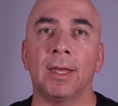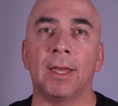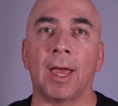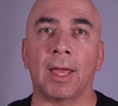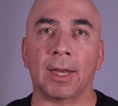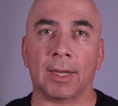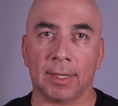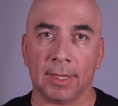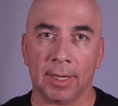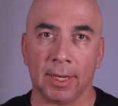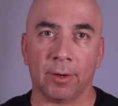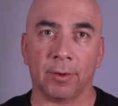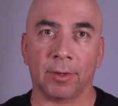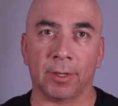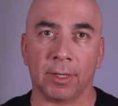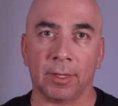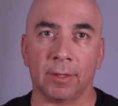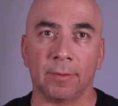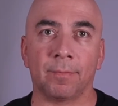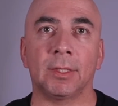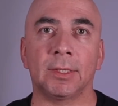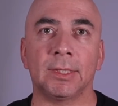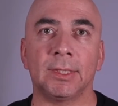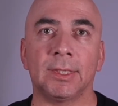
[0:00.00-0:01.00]
and
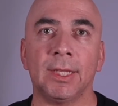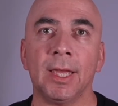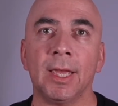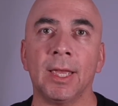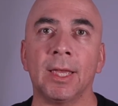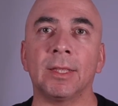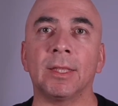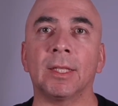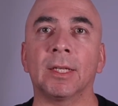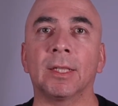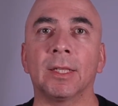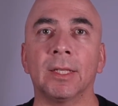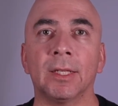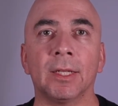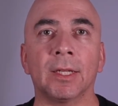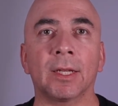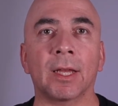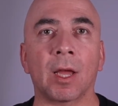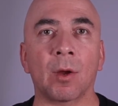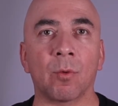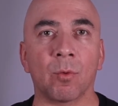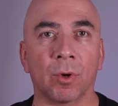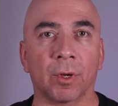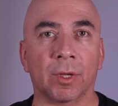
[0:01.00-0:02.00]
clarity. Today, in the
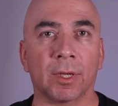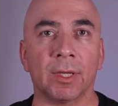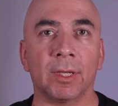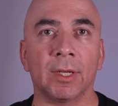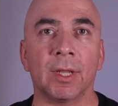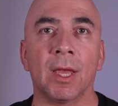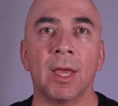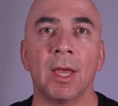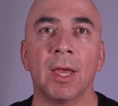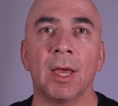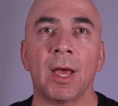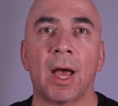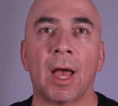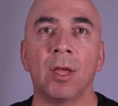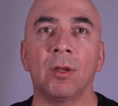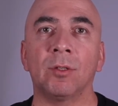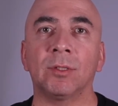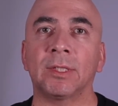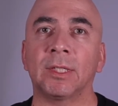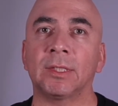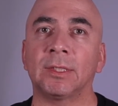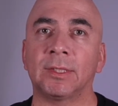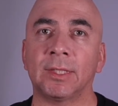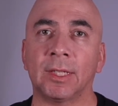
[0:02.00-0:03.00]
clinic I work in, I
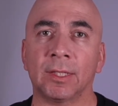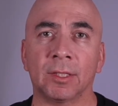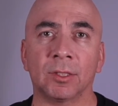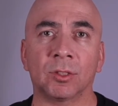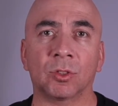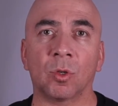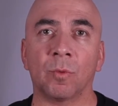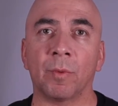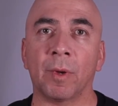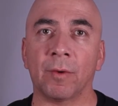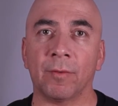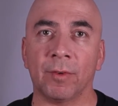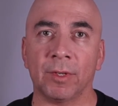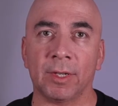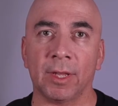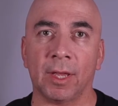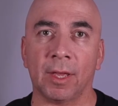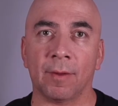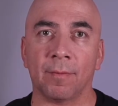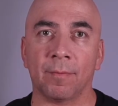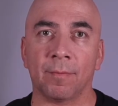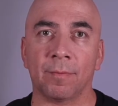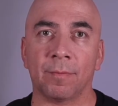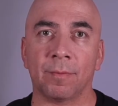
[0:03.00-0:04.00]
use a stethoscope every
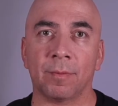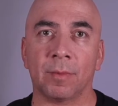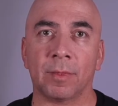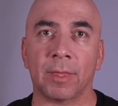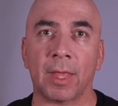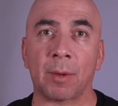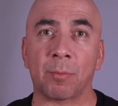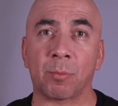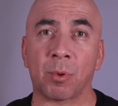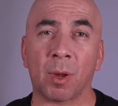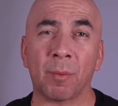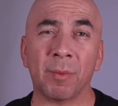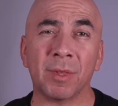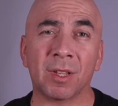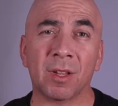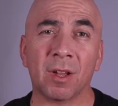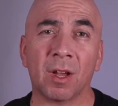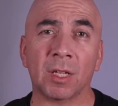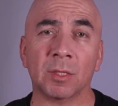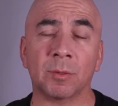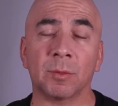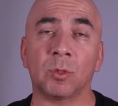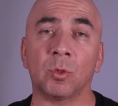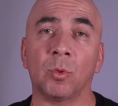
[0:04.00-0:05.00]
day. That probably
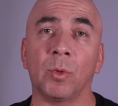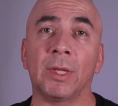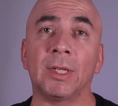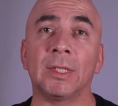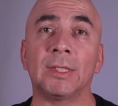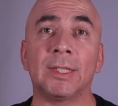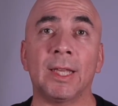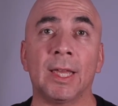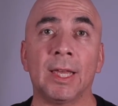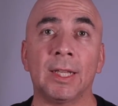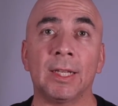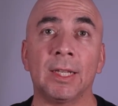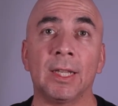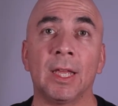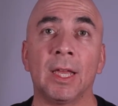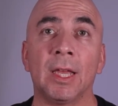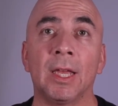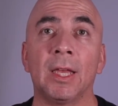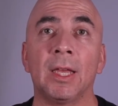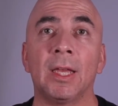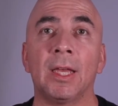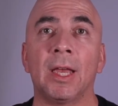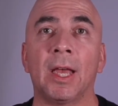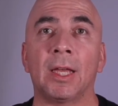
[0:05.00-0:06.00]
costs between ten
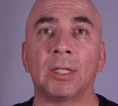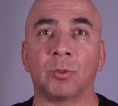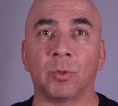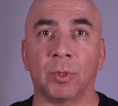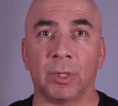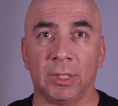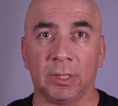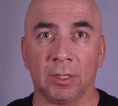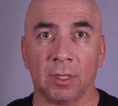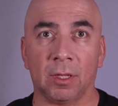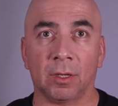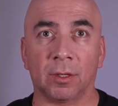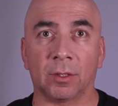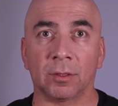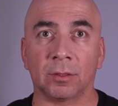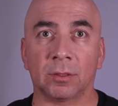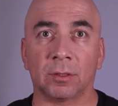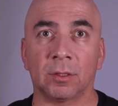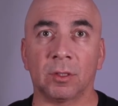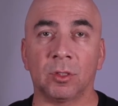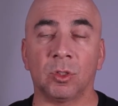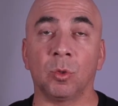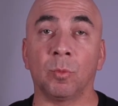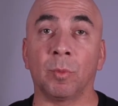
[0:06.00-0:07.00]
and twenty
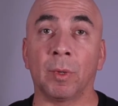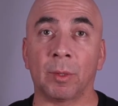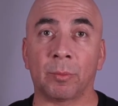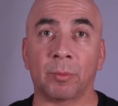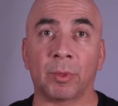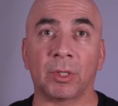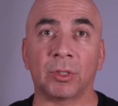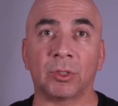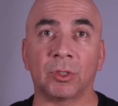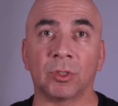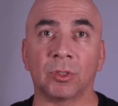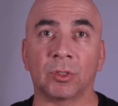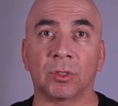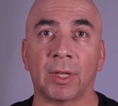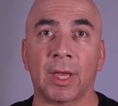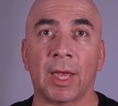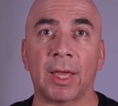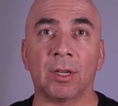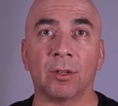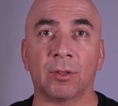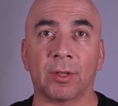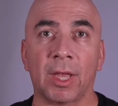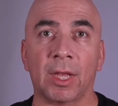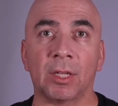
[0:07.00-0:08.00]
dollars to do blood pressures
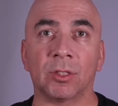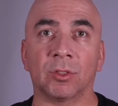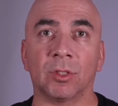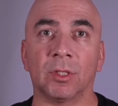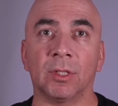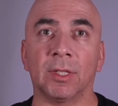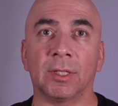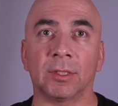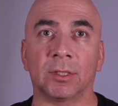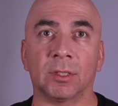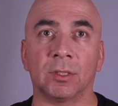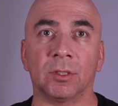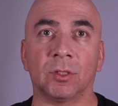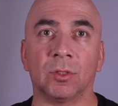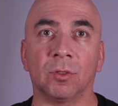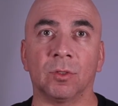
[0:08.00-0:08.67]
and occasionally listen